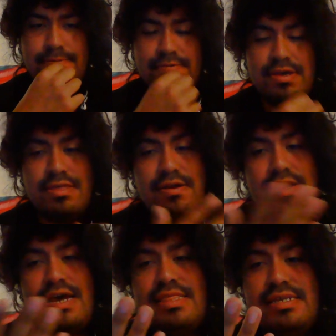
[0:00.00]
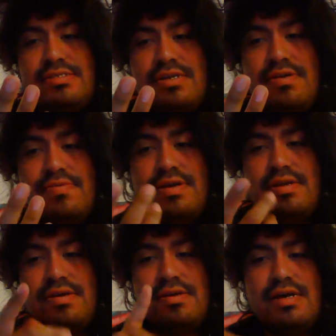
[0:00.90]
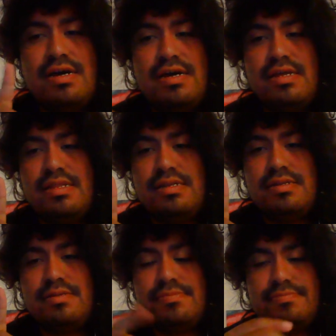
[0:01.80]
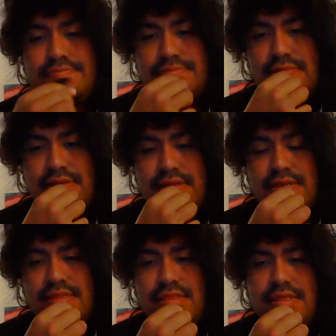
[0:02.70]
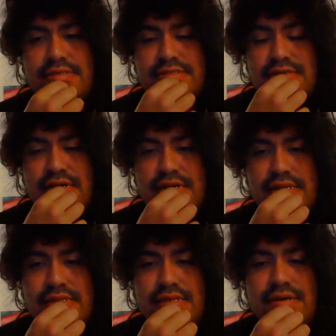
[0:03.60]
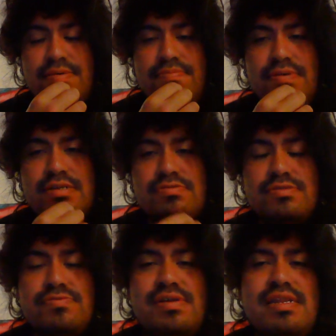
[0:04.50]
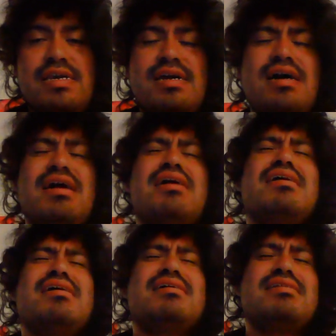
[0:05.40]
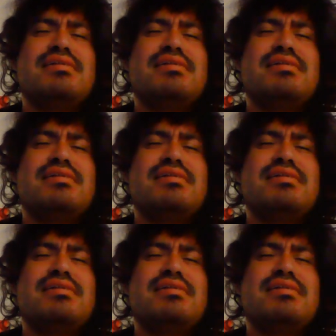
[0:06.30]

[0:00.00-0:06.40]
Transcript: Whether I deserve it or not, the sun, the bus was really hot.